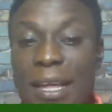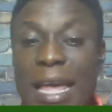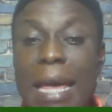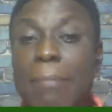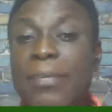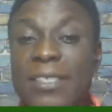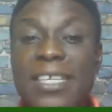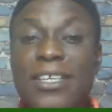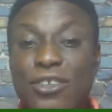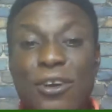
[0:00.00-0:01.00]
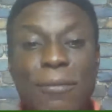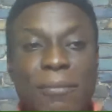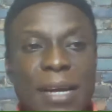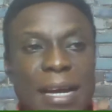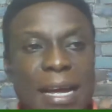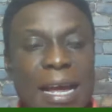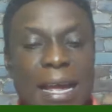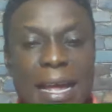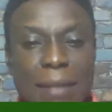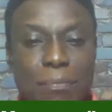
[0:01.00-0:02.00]
M syndrome.
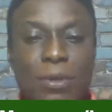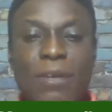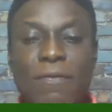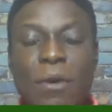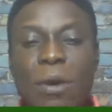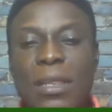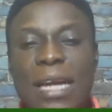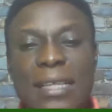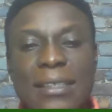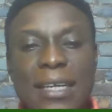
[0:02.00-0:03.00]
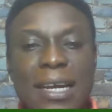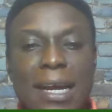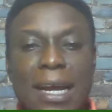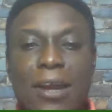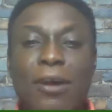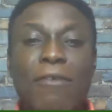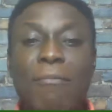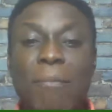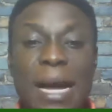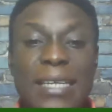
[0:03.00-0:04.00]
I put it forward that a lot of
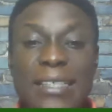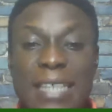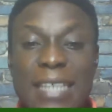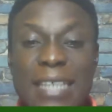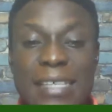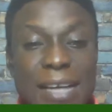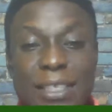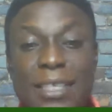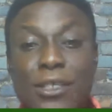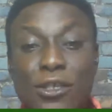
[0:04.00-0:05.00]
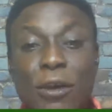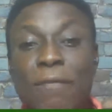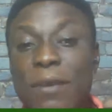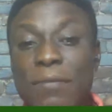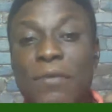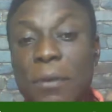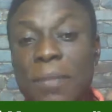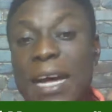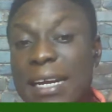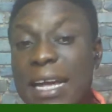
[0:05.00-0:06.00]
managers are actually suffering
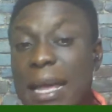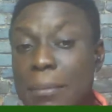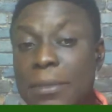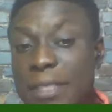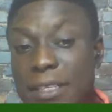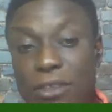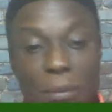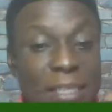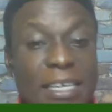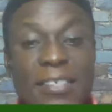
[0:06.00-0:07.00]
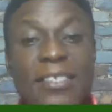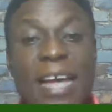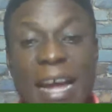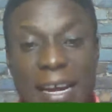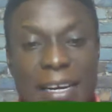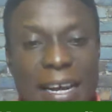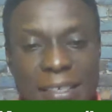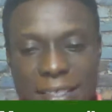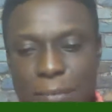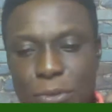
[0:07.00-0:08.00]
from that M syndrome. It's a sign
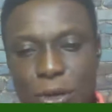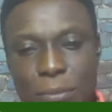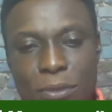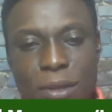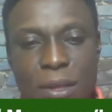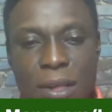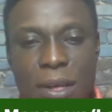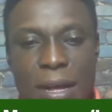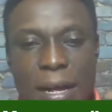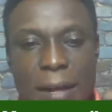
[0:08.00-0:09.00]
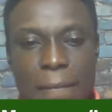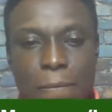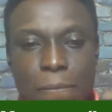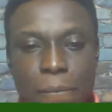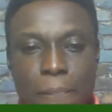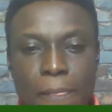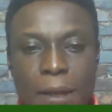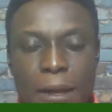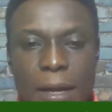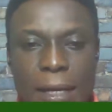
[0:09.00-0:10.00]
and symptoms.
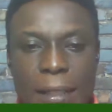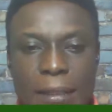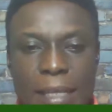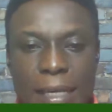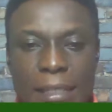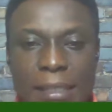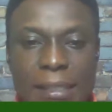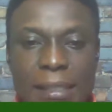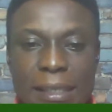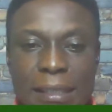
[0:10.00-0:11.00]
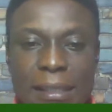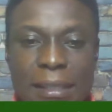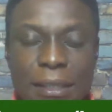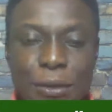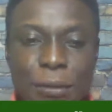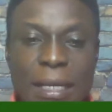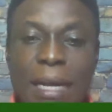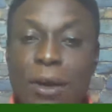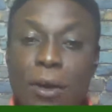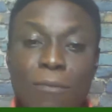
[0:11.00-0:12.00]
That is,
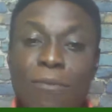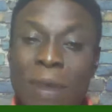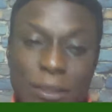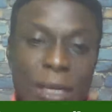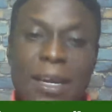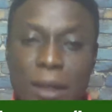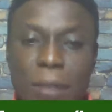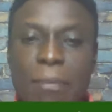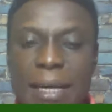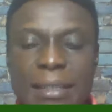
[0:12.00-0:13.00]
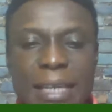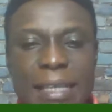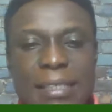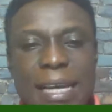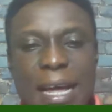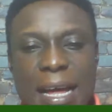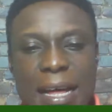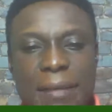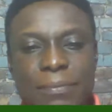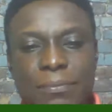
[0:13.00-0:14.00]
that virtually all managers
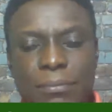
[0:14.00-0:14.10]
are